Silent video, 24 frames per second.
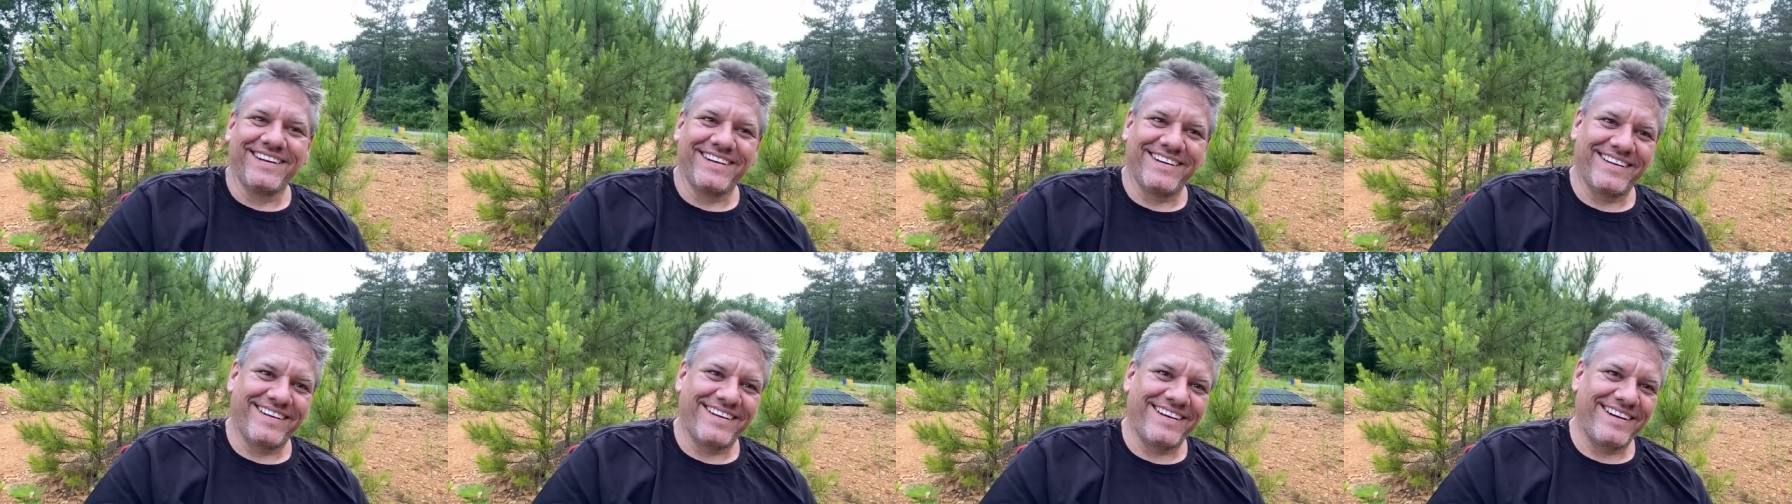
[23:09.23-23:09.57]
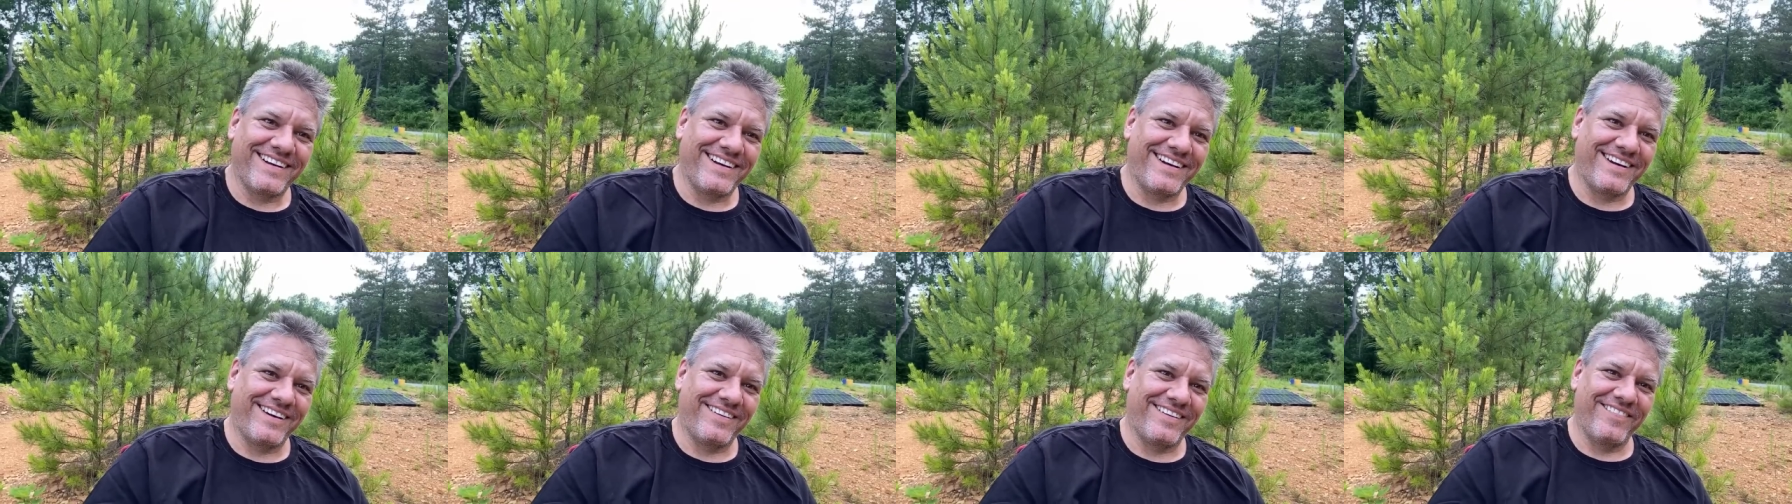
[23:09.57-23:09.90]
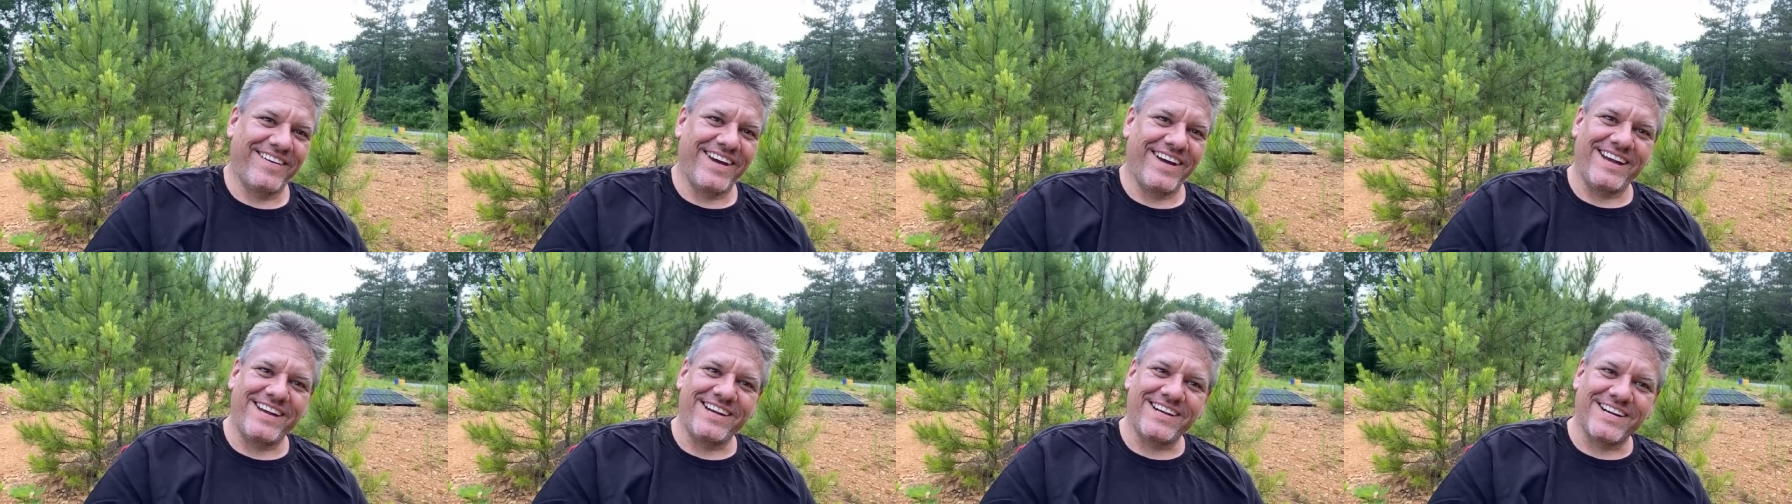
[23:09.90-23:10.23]
Oh
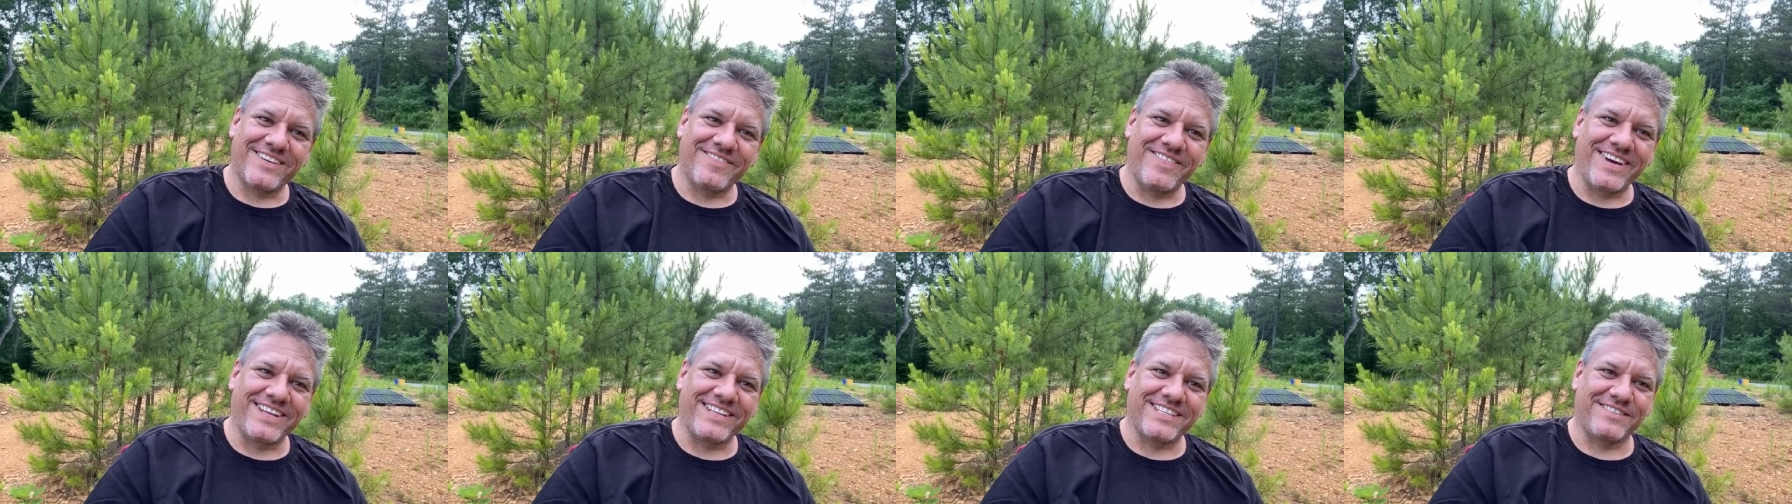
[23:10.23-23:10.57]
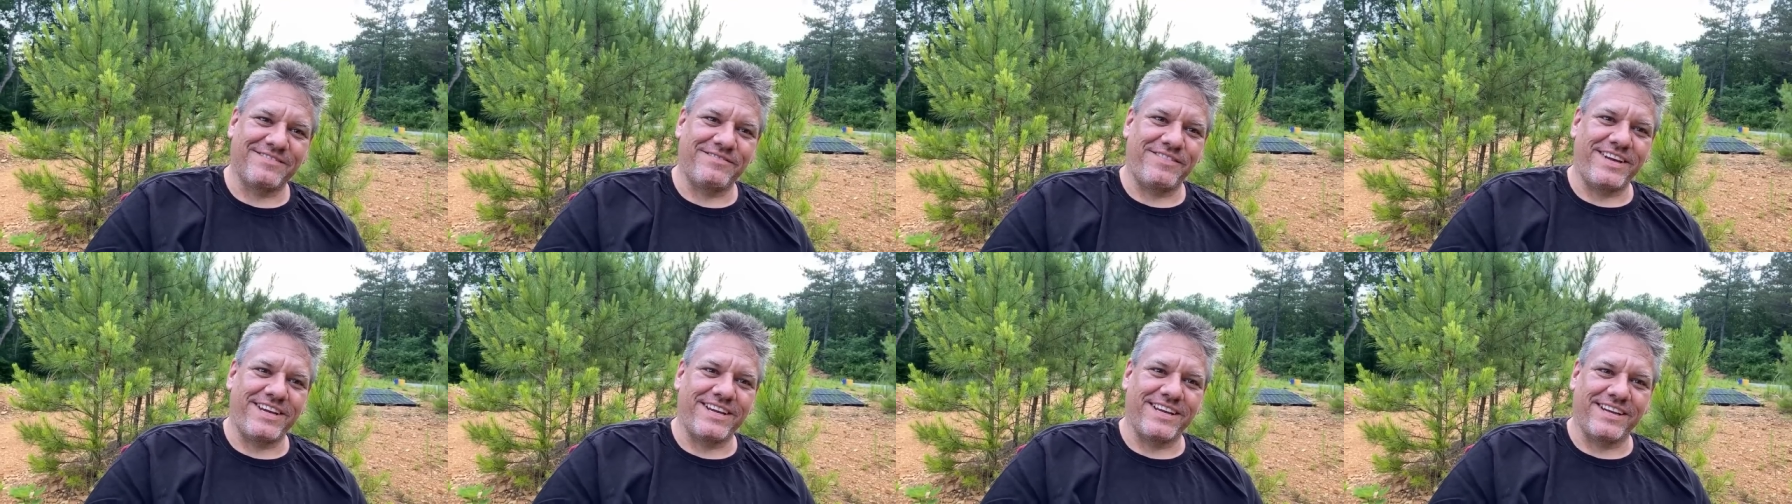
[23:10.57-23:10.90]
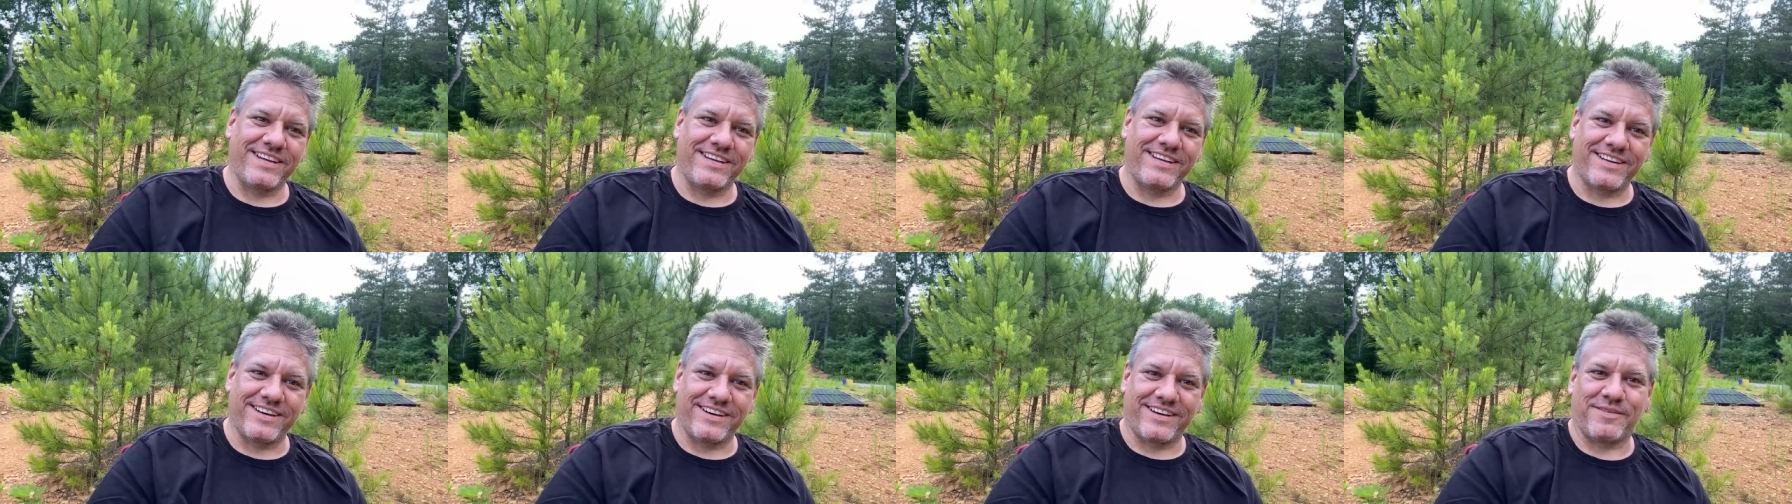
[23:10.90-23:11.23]
man, you're gonna make this vegan
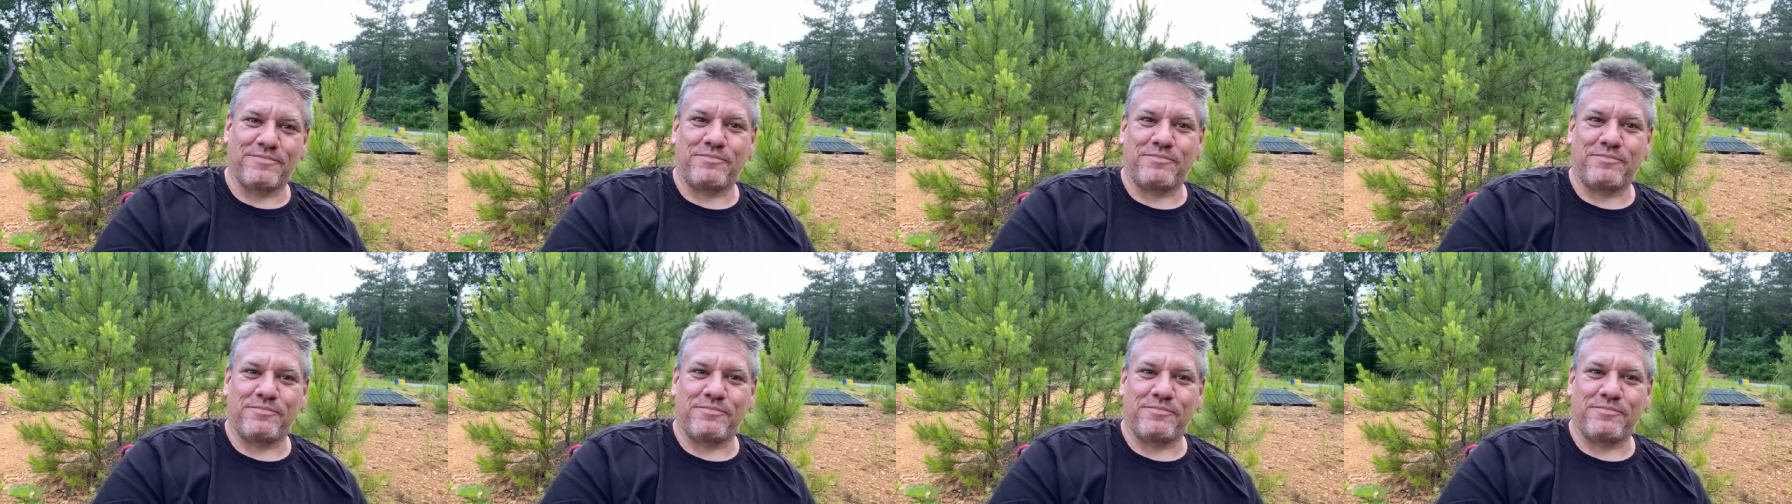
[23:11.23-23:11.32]
cook